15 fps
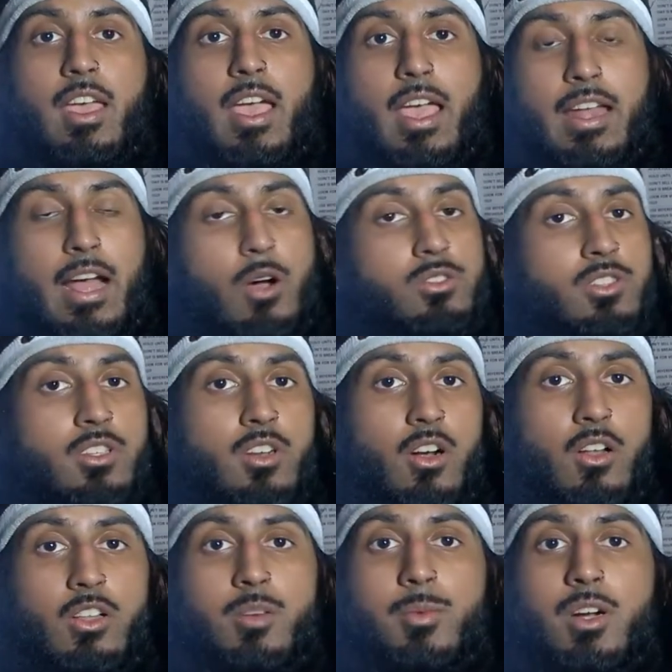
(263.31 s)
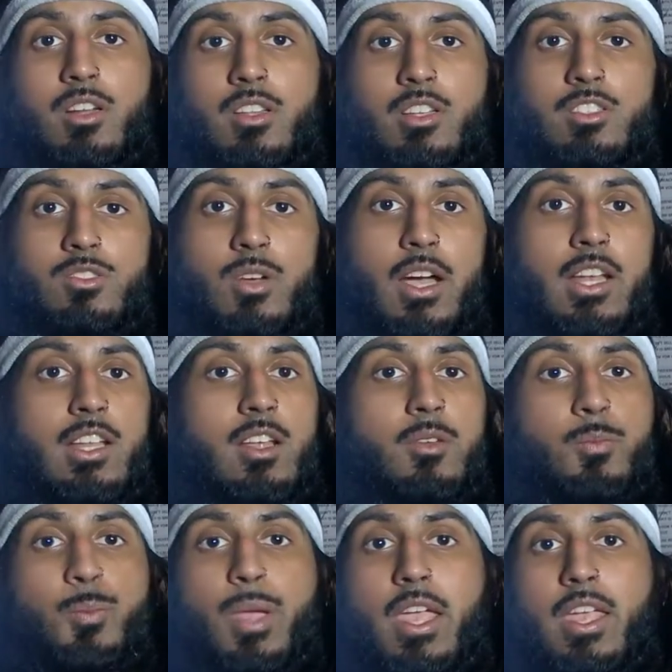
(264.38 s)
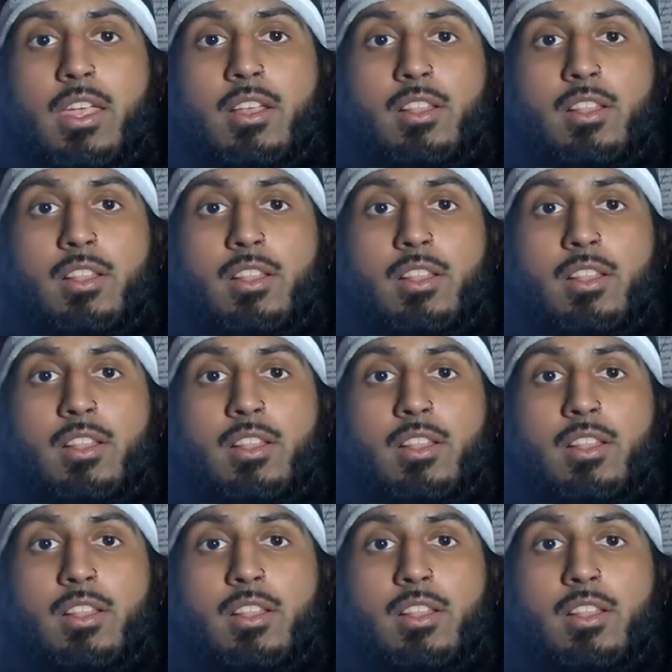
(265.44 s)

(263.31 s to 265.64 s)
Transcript: And I was on the early bird list, so I ended up paying